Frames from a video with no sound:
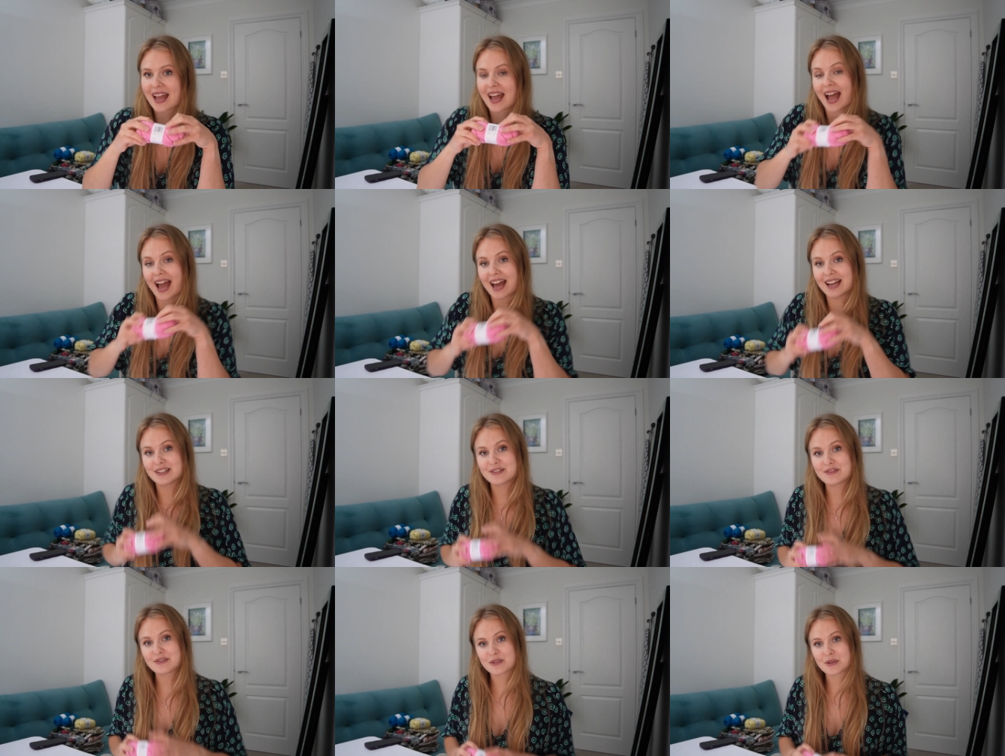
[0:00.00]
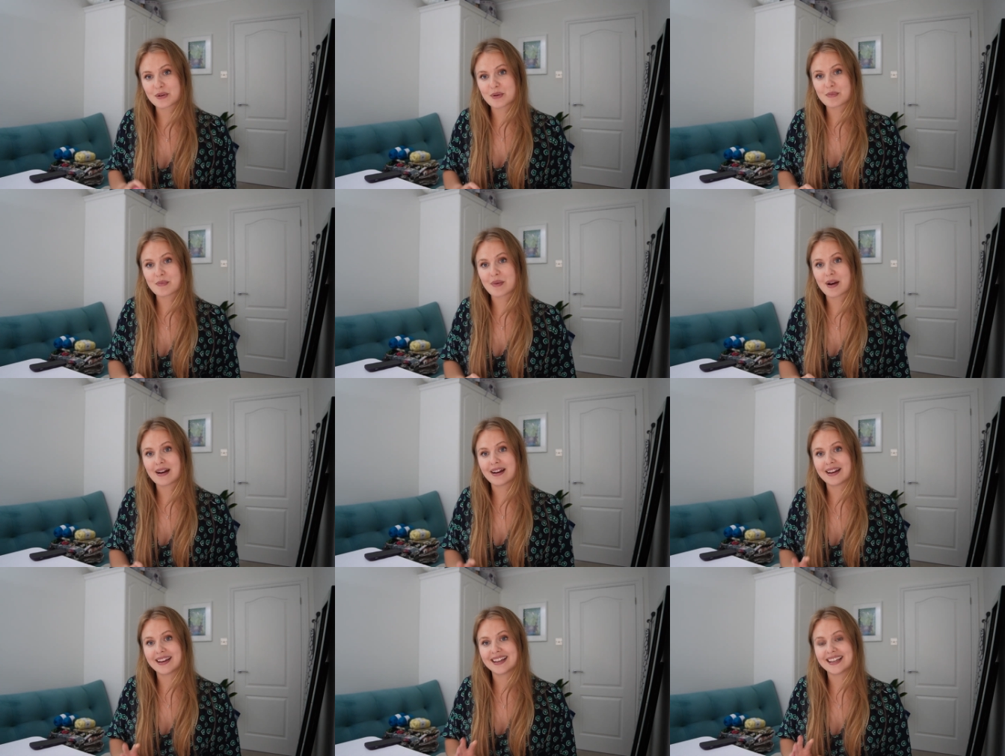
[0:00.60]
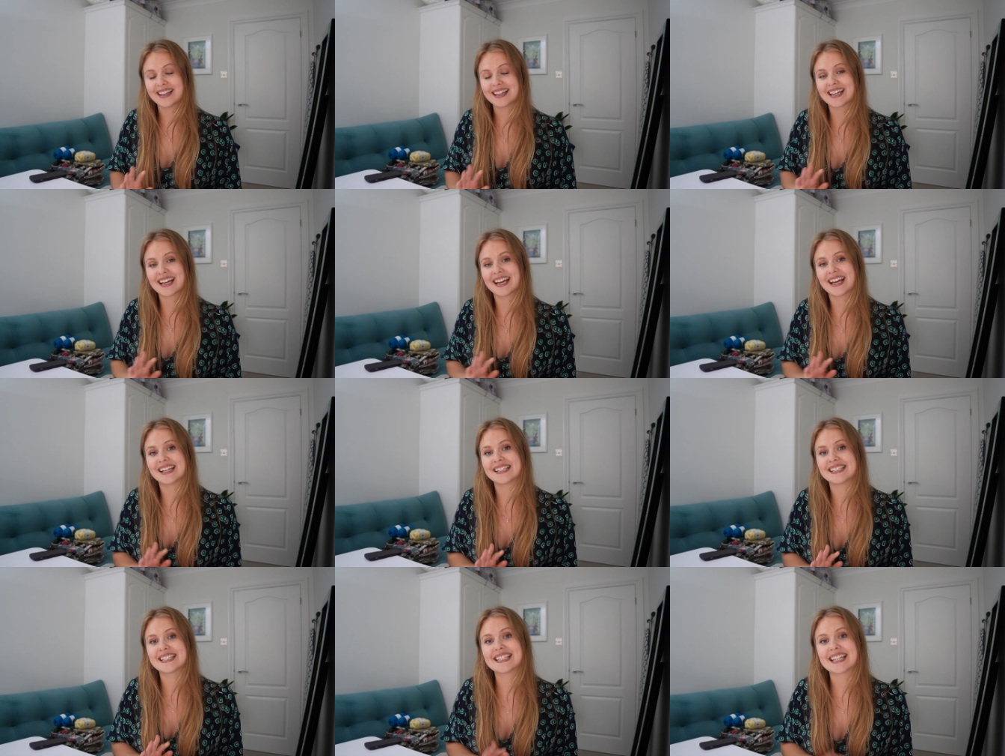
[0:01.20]
And for my
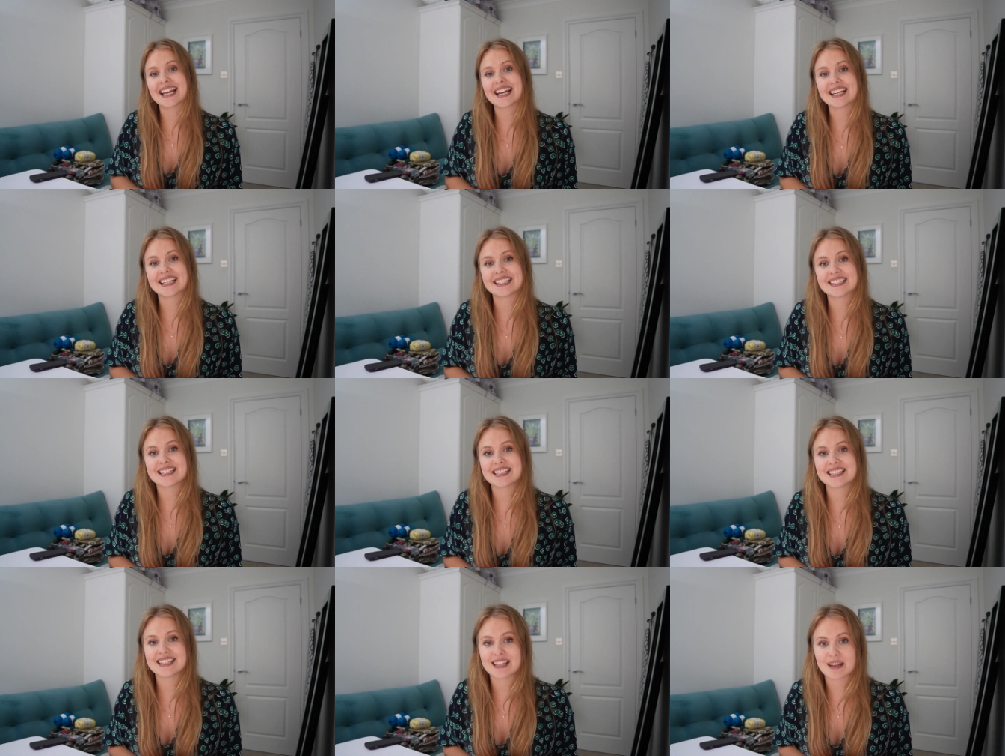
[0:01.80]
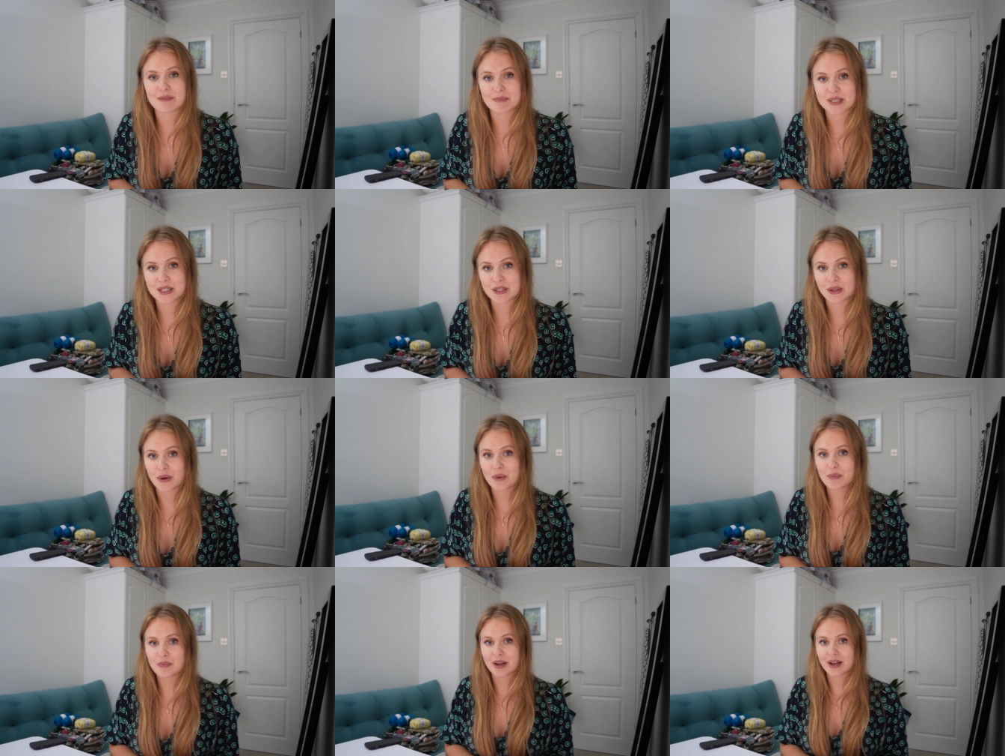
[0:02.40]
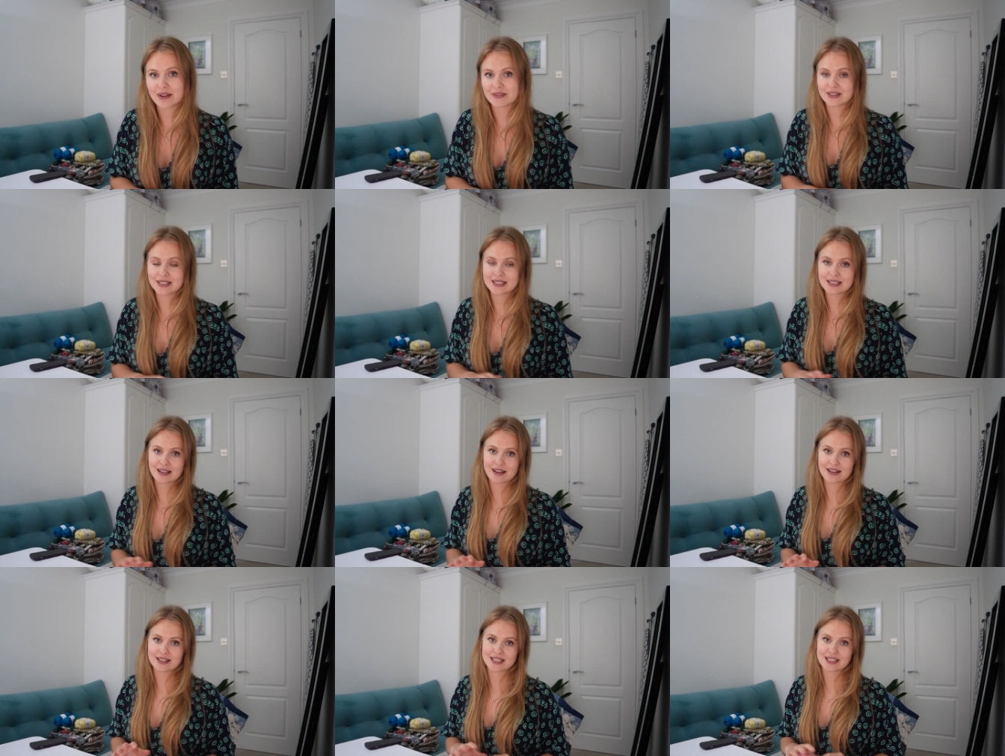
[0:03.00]
second summer top, I've
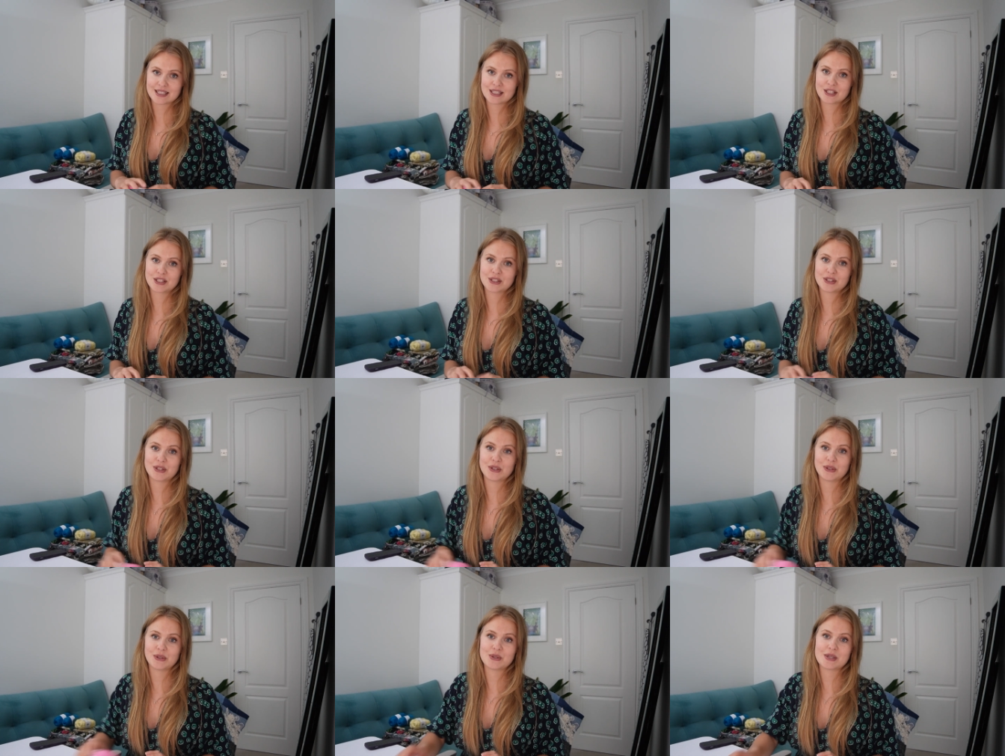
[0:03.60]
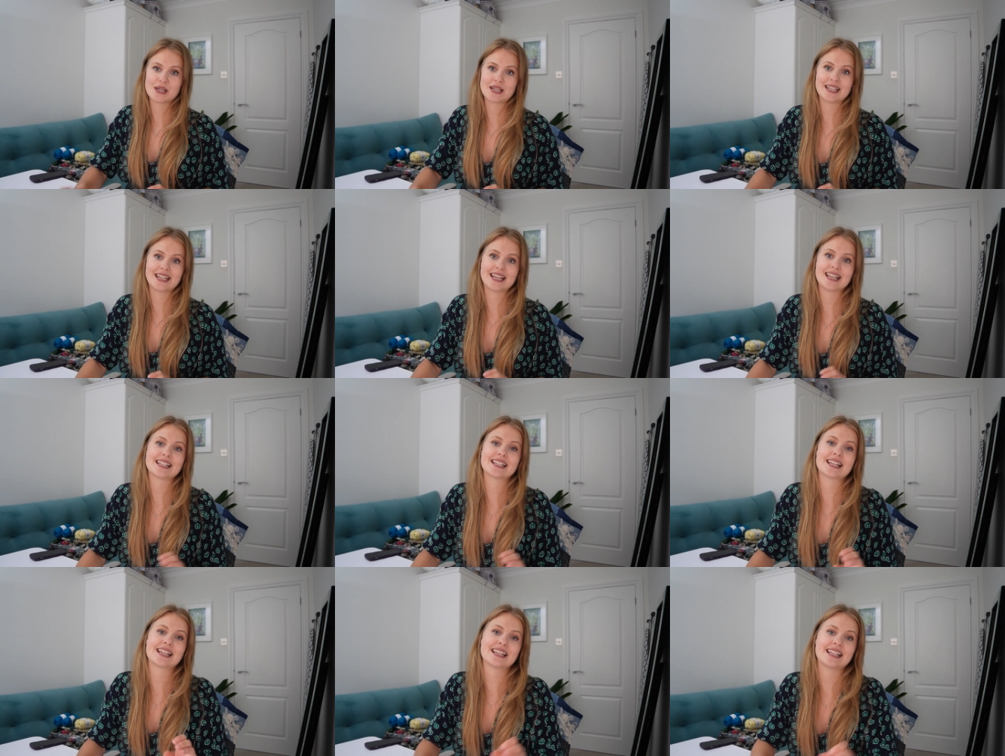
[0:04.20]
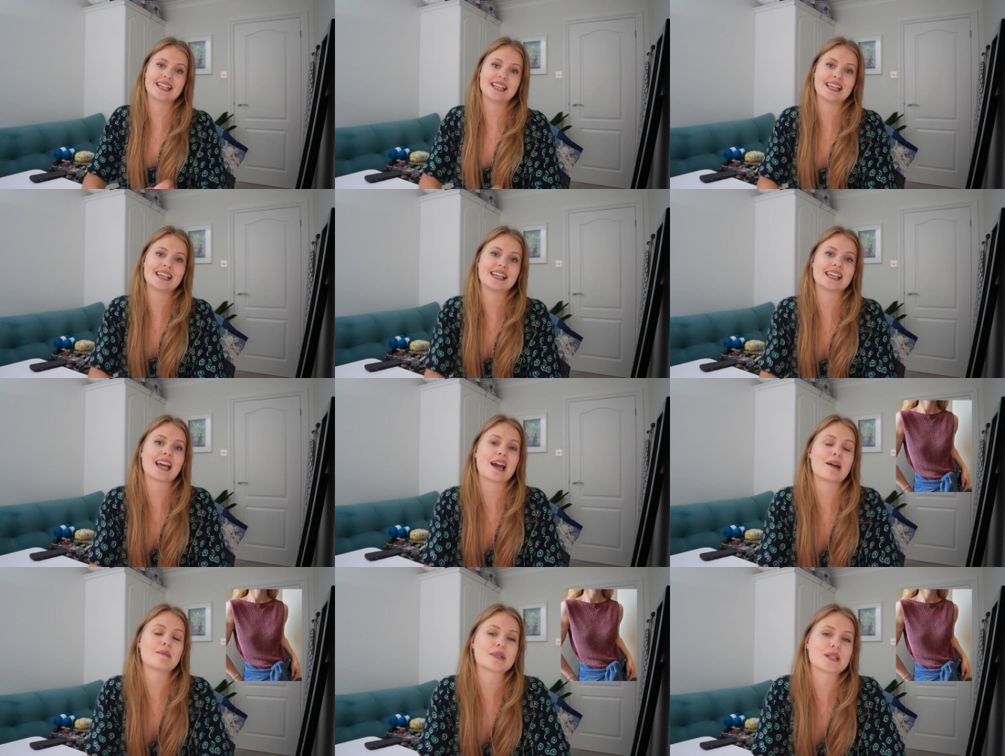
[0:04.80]
decided to knit the
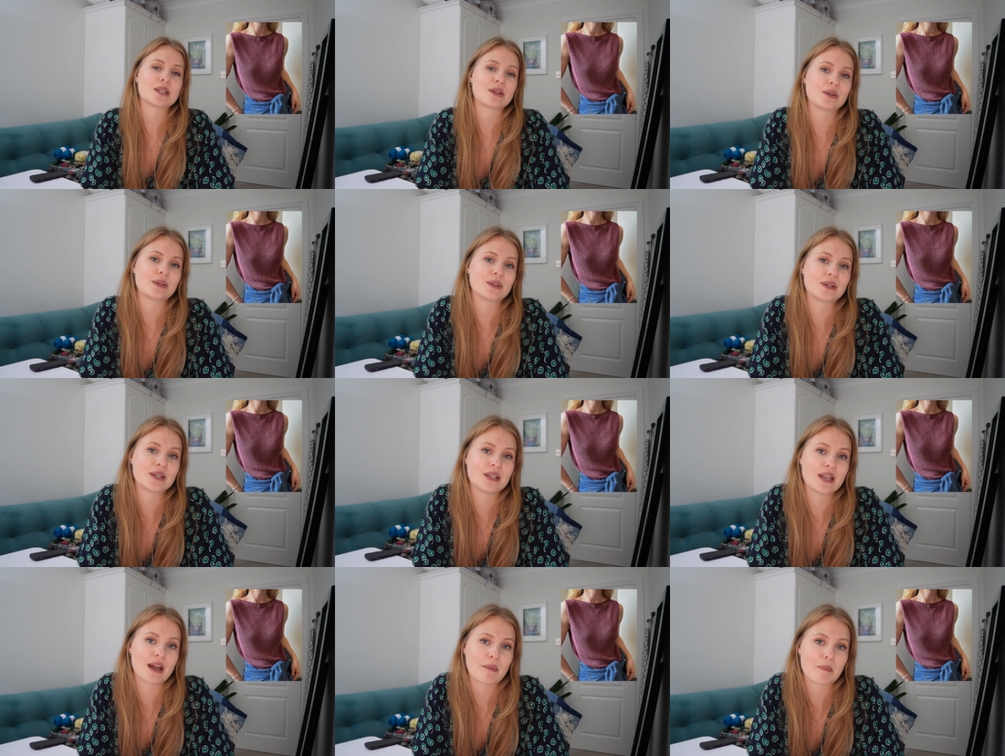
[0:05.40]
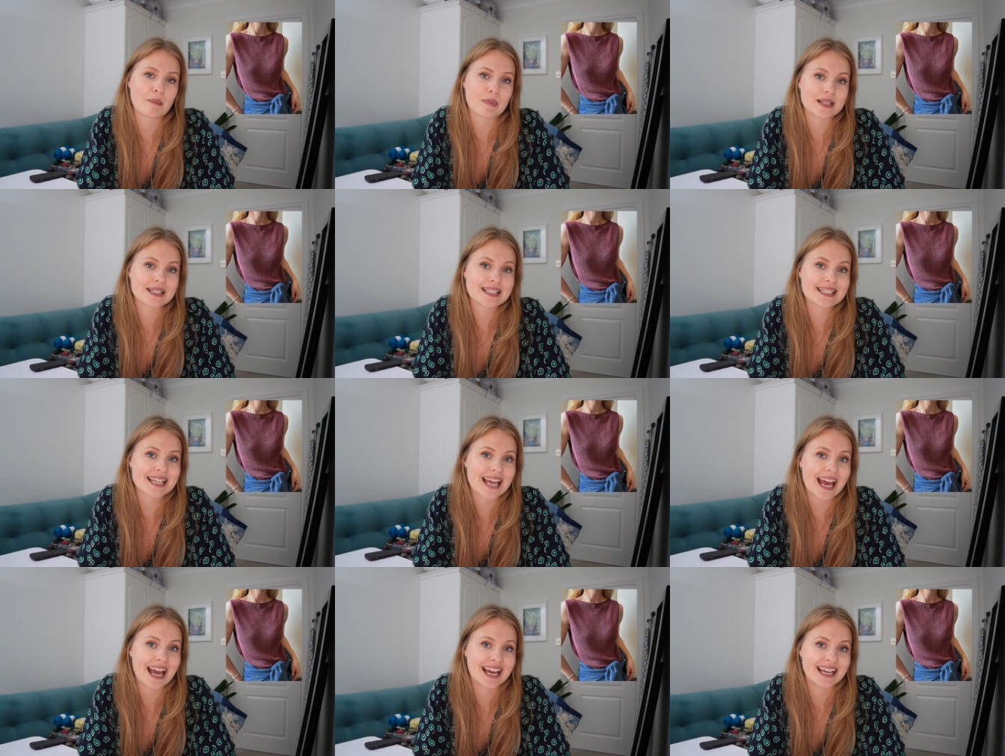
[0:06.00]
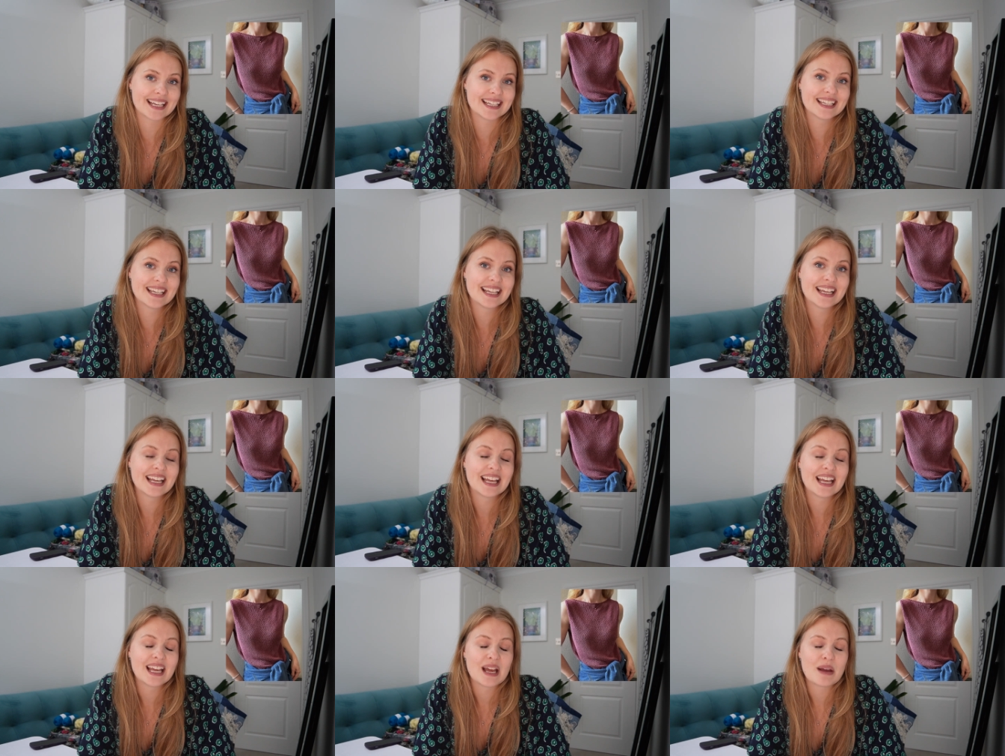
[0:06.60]
Camisole number 10
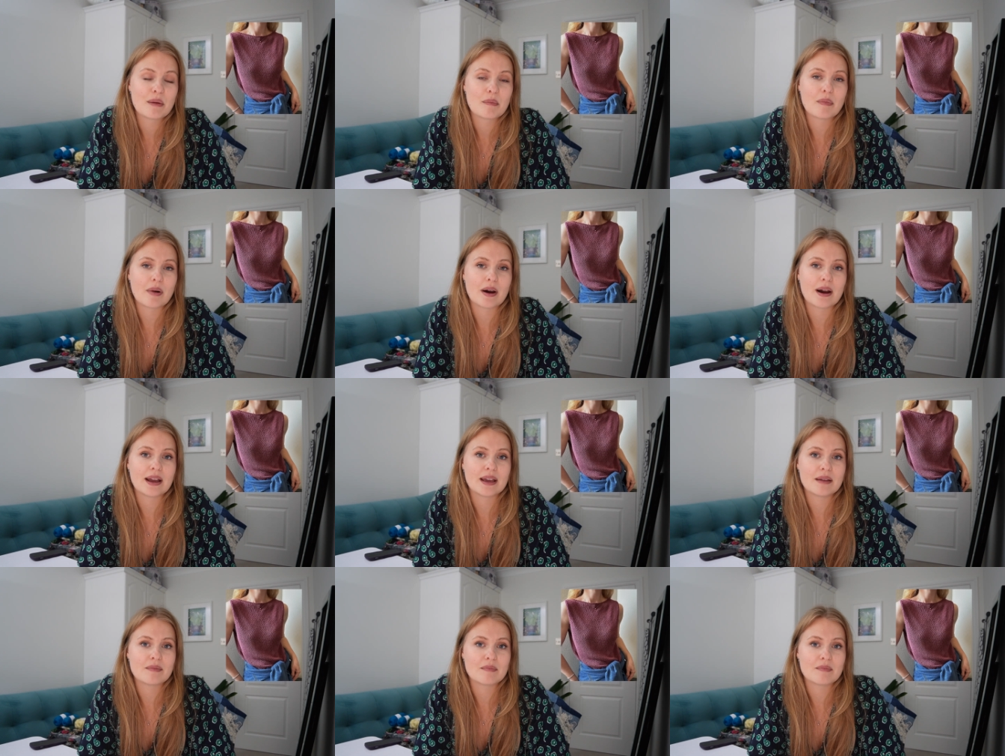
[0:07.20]
by